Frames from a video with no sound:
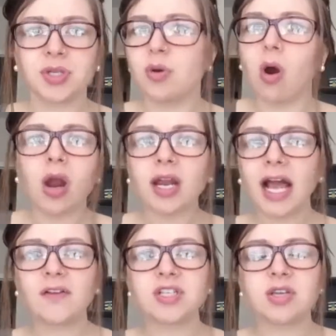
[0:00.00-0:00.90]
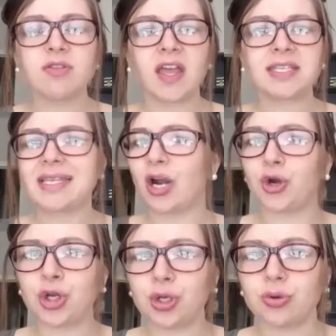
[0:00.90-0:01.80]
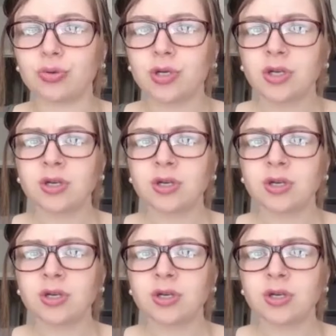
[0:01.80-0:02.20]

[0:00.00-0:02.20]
You are going to have to do things that are new.